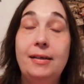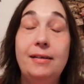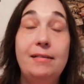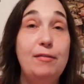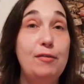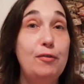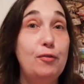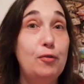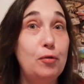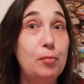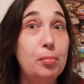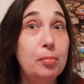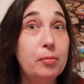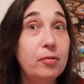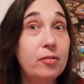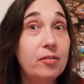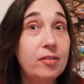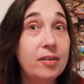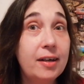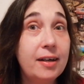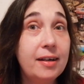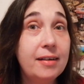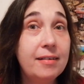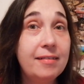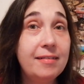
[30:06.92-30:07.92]
it's a
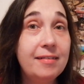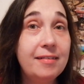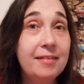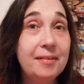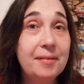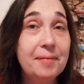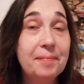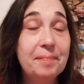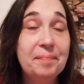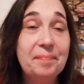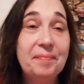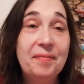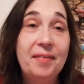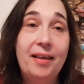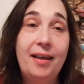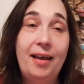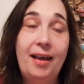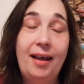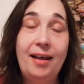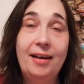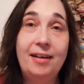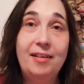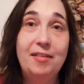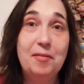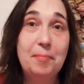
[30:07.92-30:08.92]
supersized
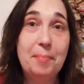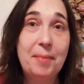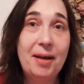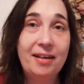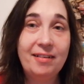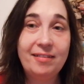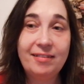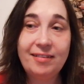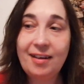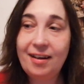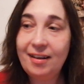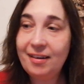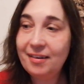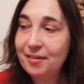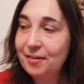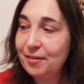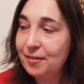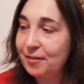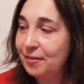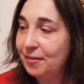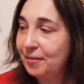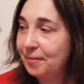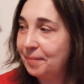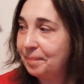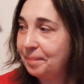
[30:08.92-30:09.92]
and it's max
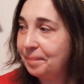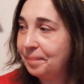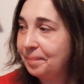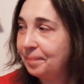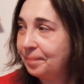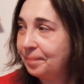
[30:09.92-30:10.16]
colors